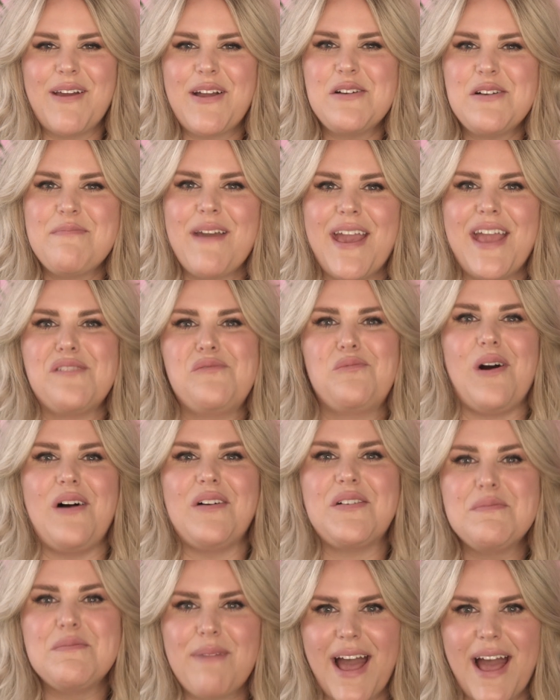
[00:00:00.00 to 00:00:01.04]
Michael May and
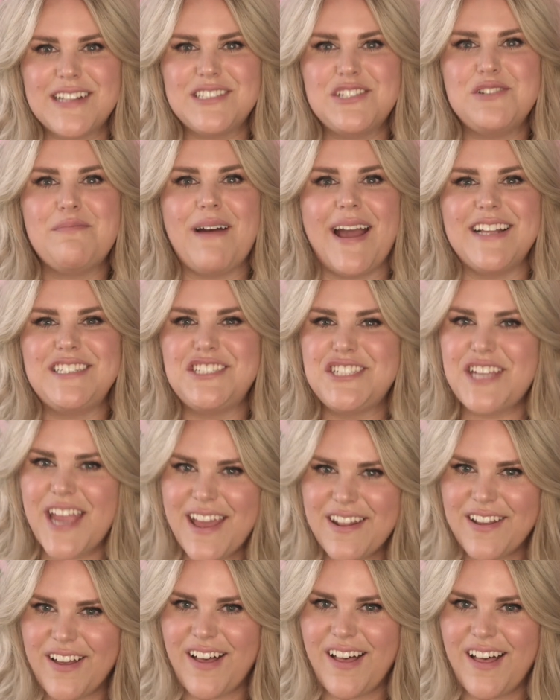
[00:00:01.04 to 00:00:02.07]
welcome back to my
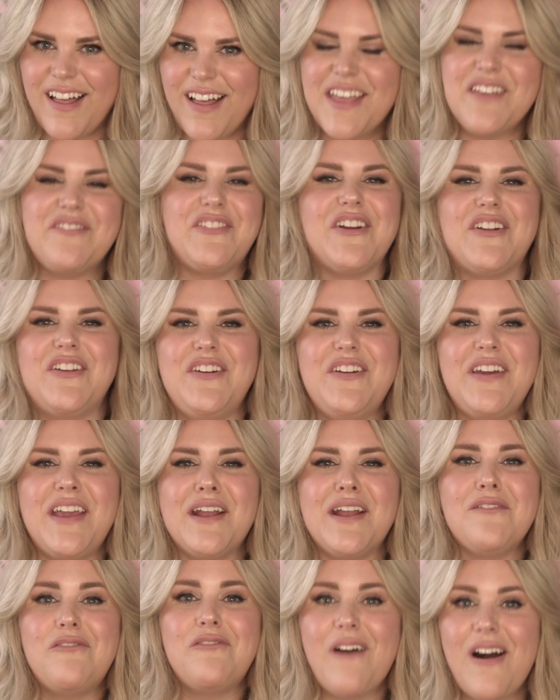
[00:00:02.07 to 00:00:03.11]
channel. If you're new
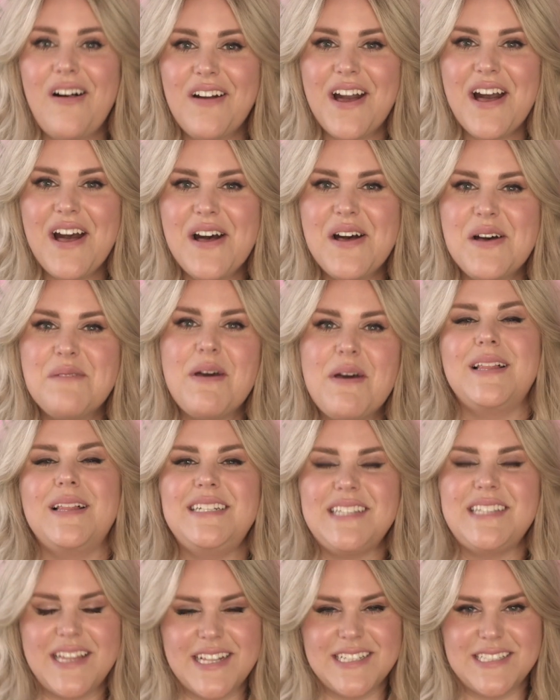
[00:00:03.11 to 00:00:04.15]
here, welcome.
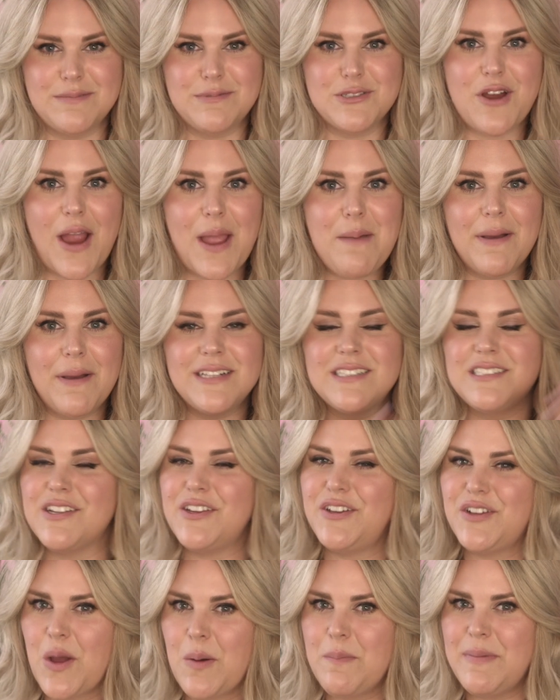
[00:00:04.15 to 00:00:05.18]
Please hit the subscribe button so
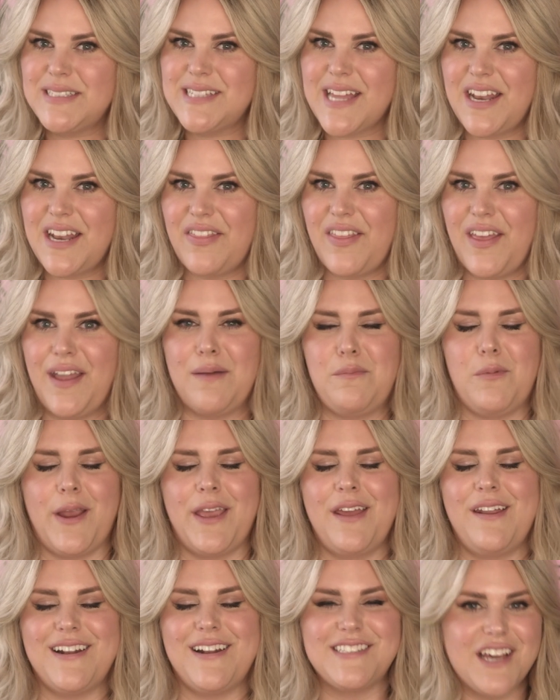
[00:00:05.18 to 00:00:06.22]
you don't miss anything. I'm
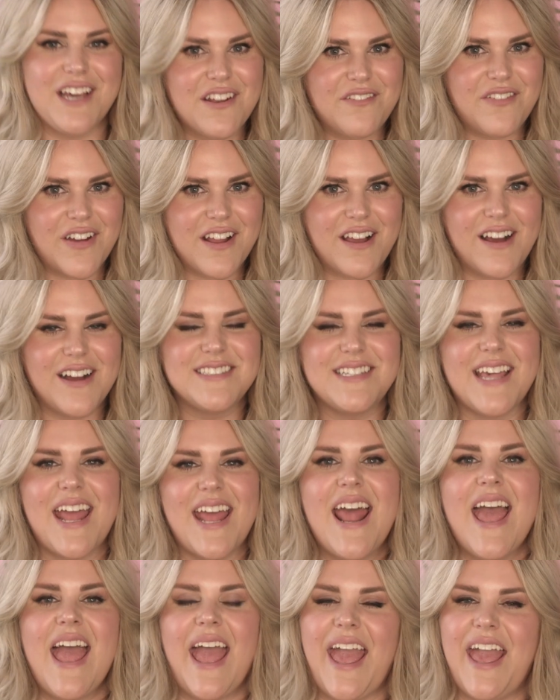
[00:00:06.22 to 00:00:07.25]
working on a ton of fun
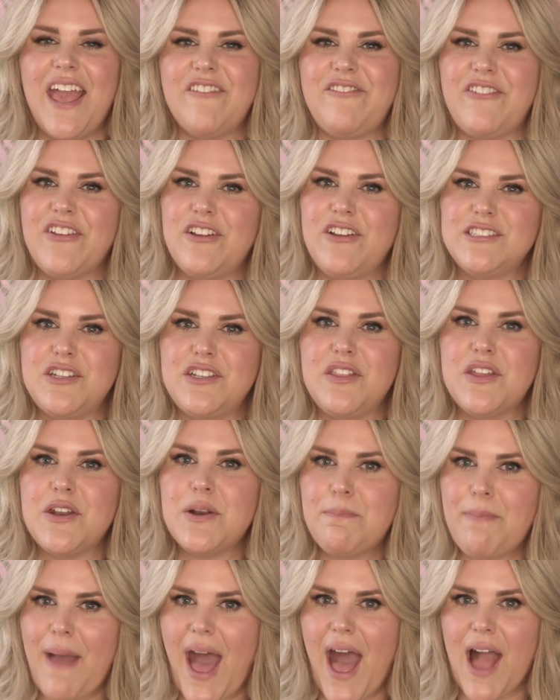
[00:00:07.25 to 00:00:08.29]
content, and for those of you that are
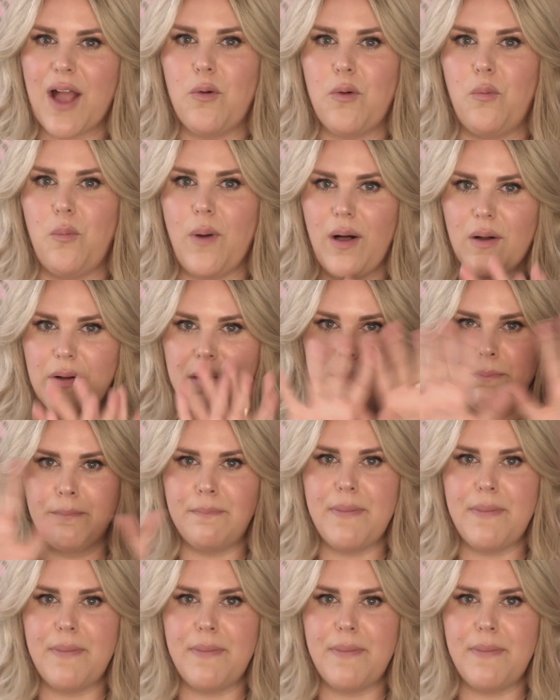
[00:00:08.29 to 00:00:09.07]
back, welcome